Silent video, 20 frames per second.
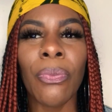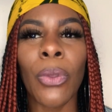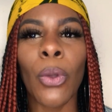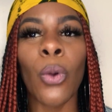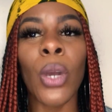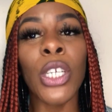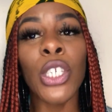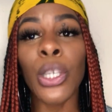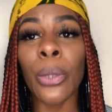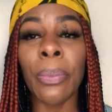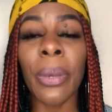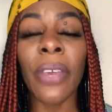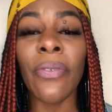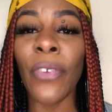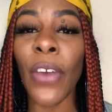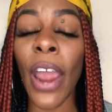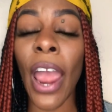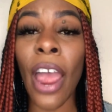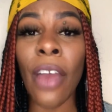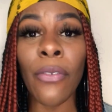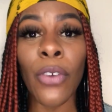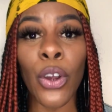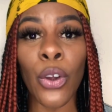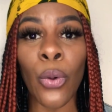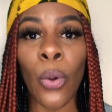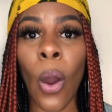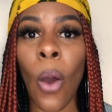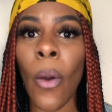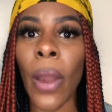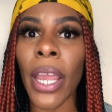we should be forever
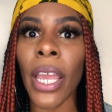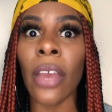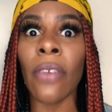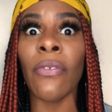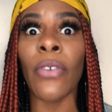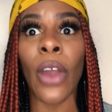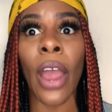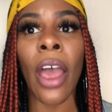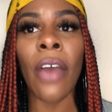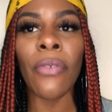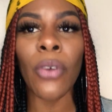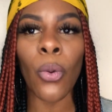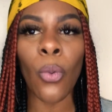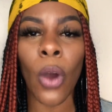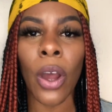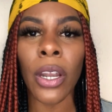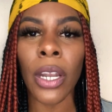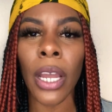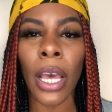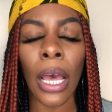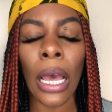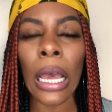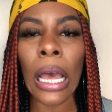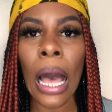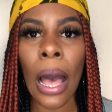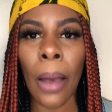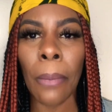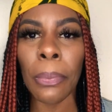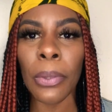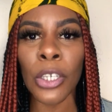growing and forever wanting to
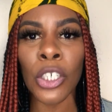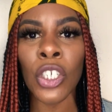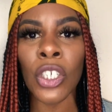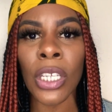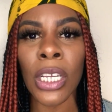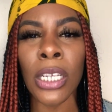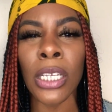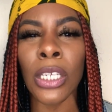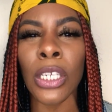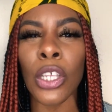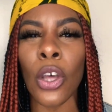accomplish things.